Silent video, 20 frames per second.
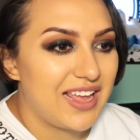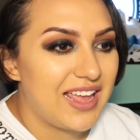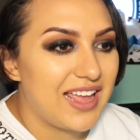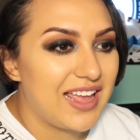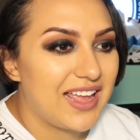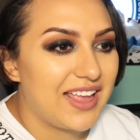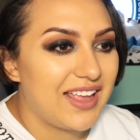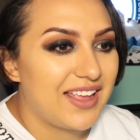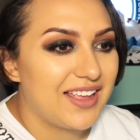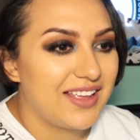
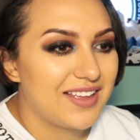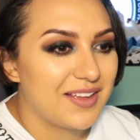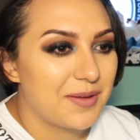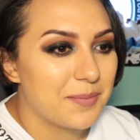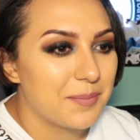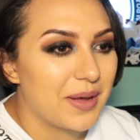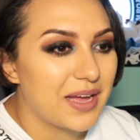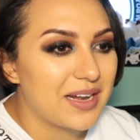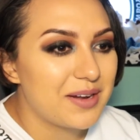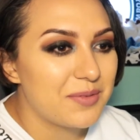A.
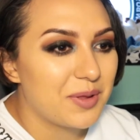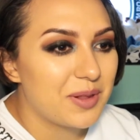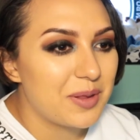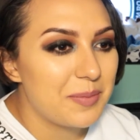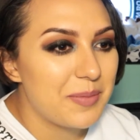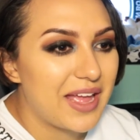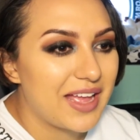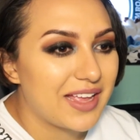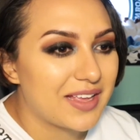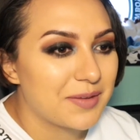Body roll
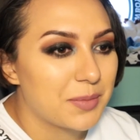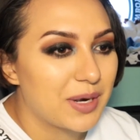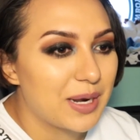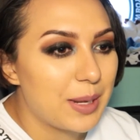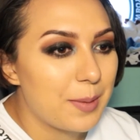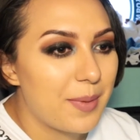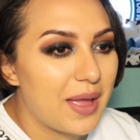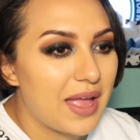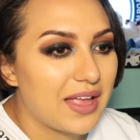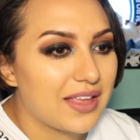it back.
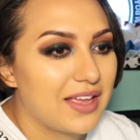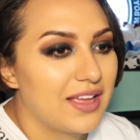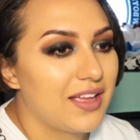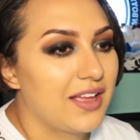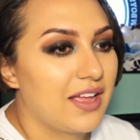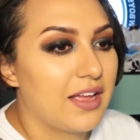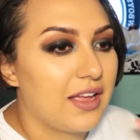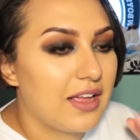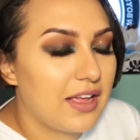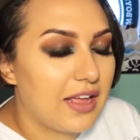Bring it back.
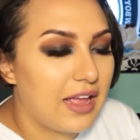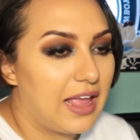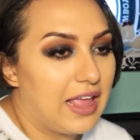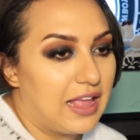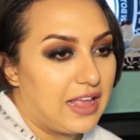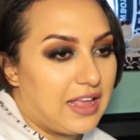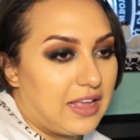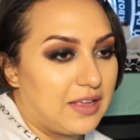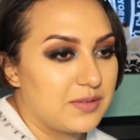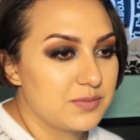
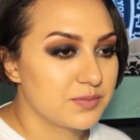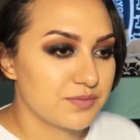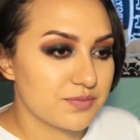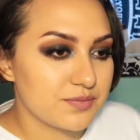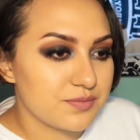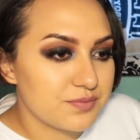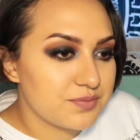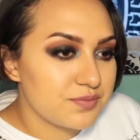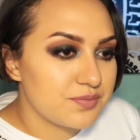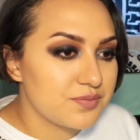A.
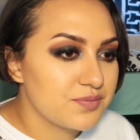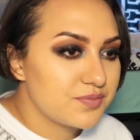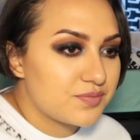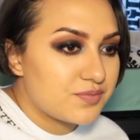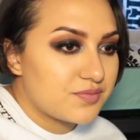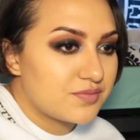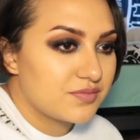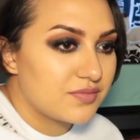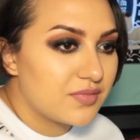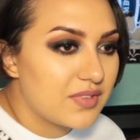
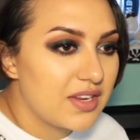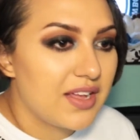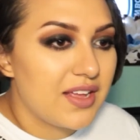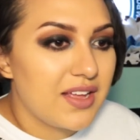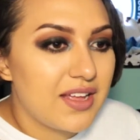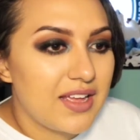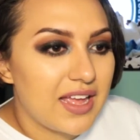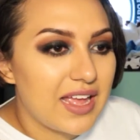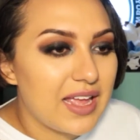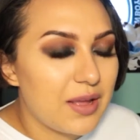
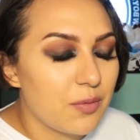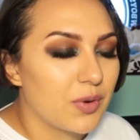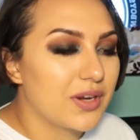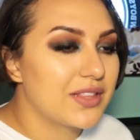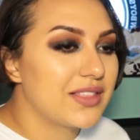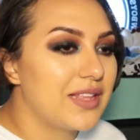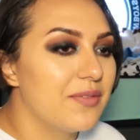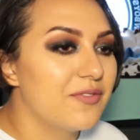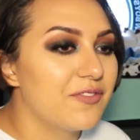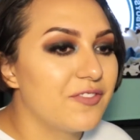Hey,
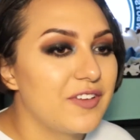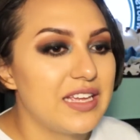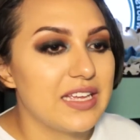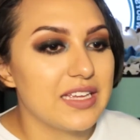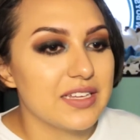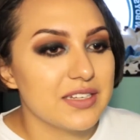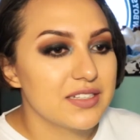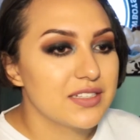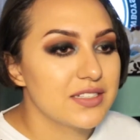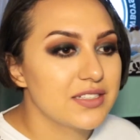work them
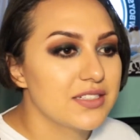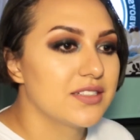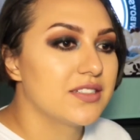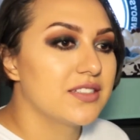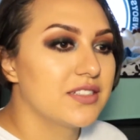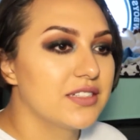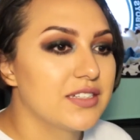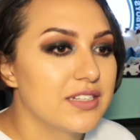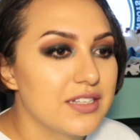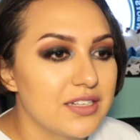feet.
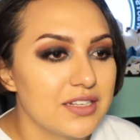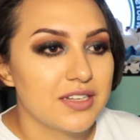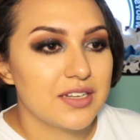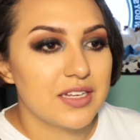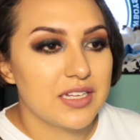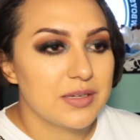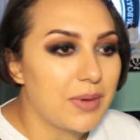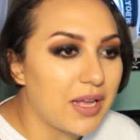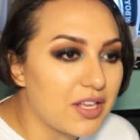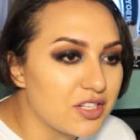
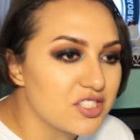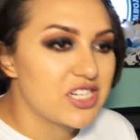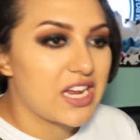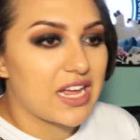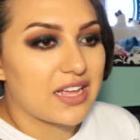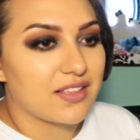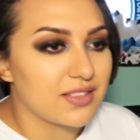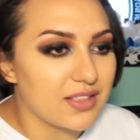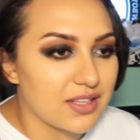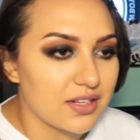Michael
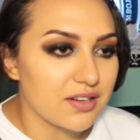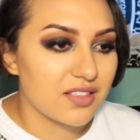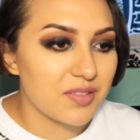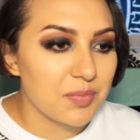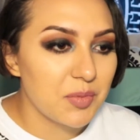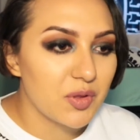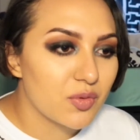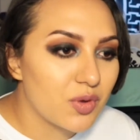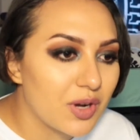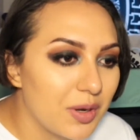Jackson,
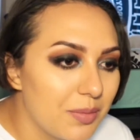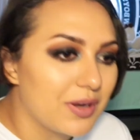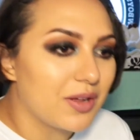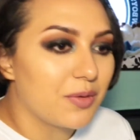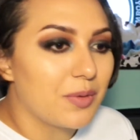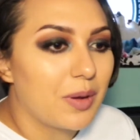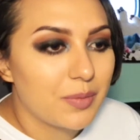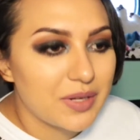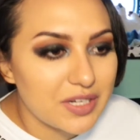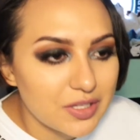Smooth
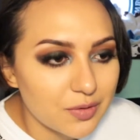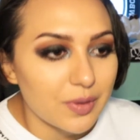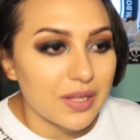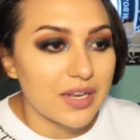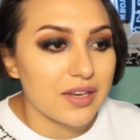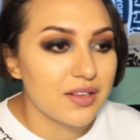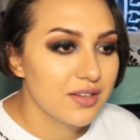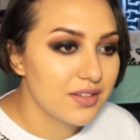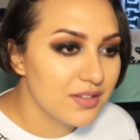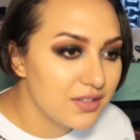Criminal, what we
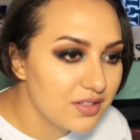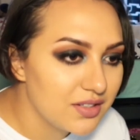doing?